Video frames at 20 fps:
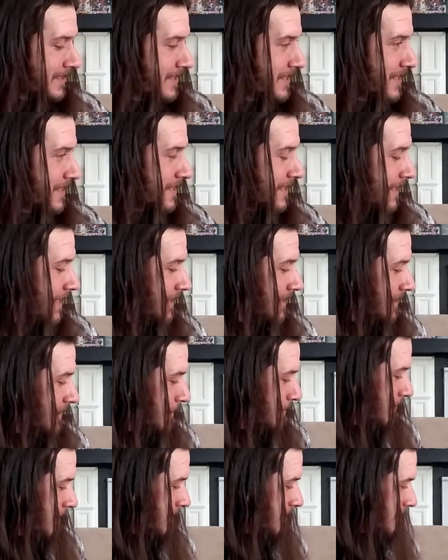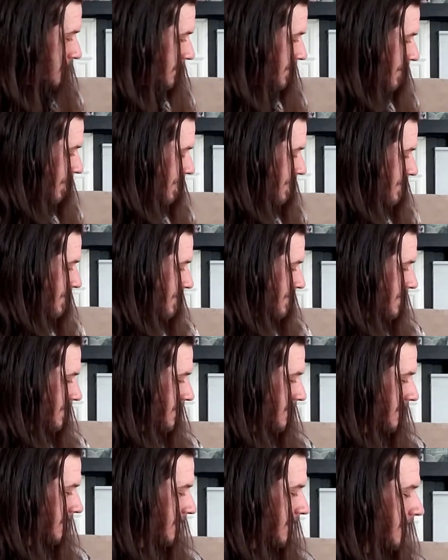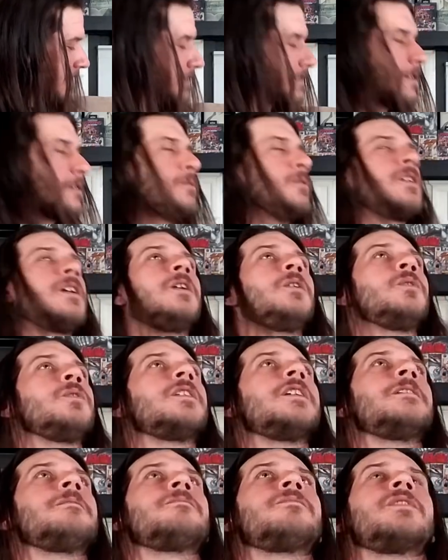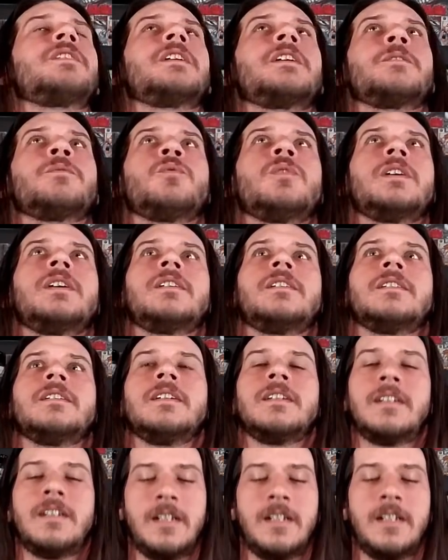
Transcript: just like the original cases. They don't hold up very well.